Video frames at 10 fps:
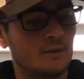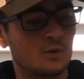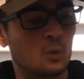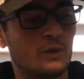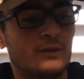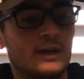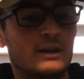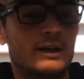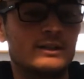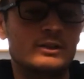there's one
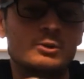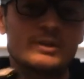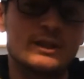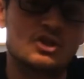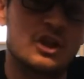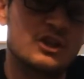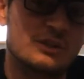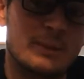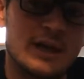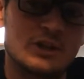thing I like to use, and that's
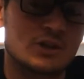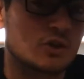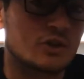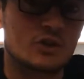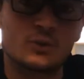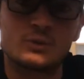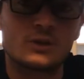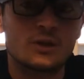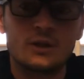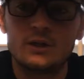JJ's Magic Chartreuse.